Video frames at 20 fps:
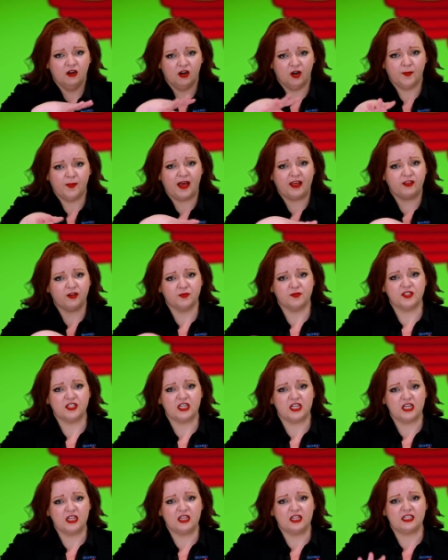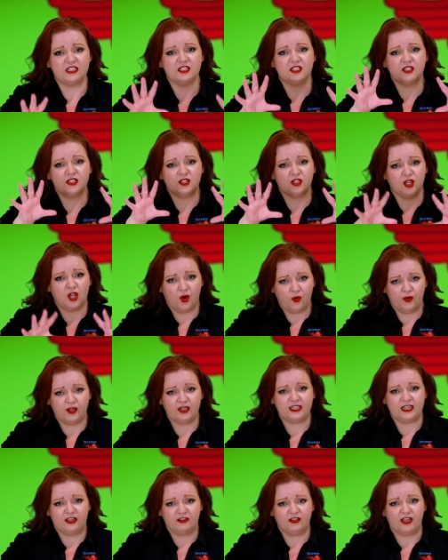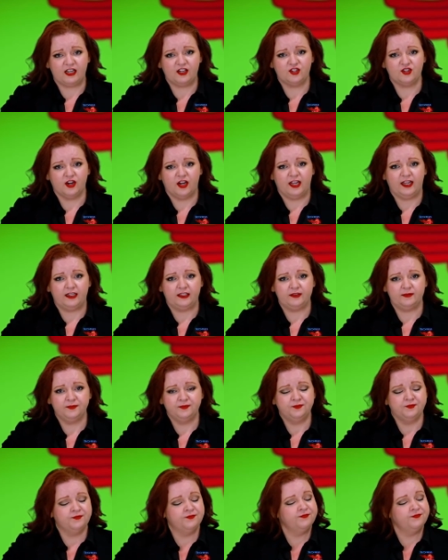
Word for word: or bathroom sink that's slowing down that drain,